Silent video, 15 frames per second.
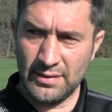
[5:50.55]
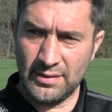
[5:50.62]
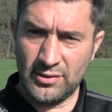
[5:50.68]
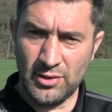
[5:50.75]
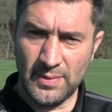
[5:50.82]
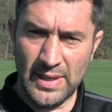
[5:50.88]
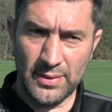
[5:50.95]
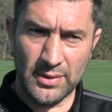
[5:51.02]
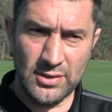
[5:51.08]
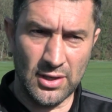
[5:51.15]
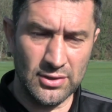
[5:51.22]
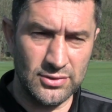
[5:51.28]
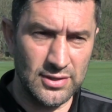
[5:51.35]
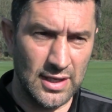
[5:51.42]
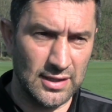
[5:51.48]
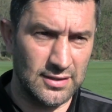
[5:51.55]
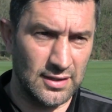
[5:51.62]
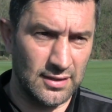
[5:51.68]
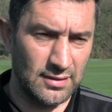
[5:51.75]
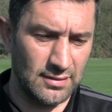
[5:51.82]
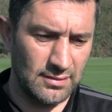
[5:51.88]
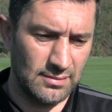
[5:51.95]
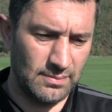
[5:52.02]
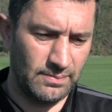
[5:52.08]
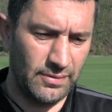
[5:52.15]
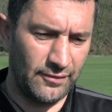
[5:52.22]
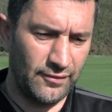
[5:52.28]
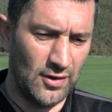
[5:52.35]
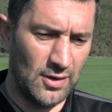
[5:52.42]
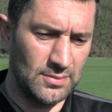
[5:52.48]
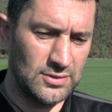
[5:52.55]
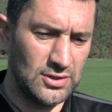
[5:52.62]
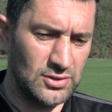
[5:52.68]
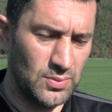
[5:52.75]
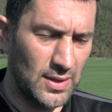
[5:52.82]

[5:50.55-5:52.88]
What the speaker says: coming out of contract, and performances